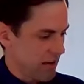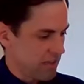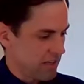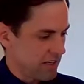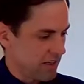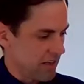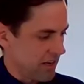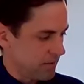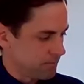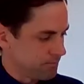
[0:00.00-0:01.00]
I think
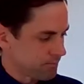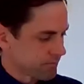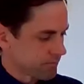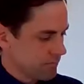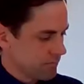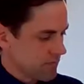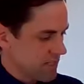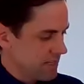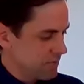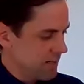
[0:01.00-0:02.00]

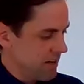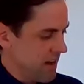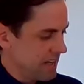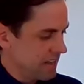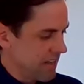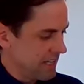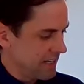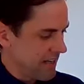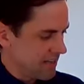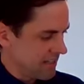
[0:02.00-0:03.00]
it's been
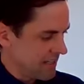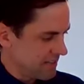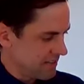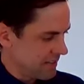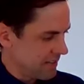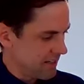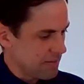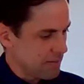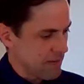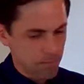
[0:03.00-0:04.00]
highlighted. I think I sent an
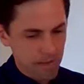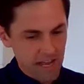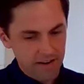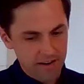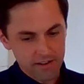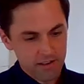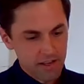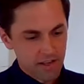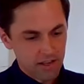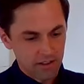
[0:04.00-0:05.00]
email about it
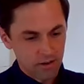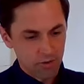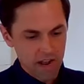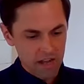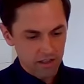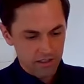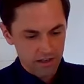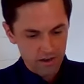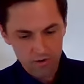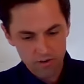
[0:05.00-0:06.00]
a little while
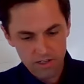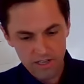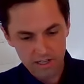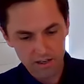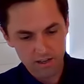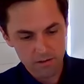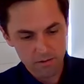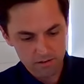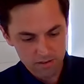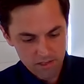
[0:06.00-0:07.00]
ago,
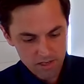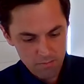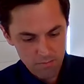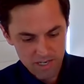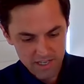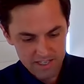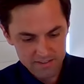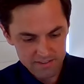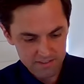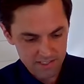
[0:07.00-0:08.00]
but
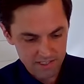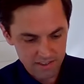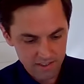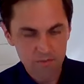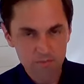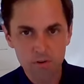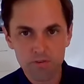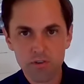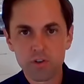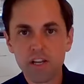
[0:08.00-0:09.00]
it's the
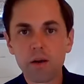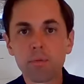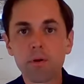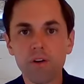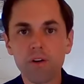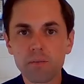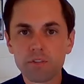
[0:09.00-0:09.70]
Comfort Food Care Program.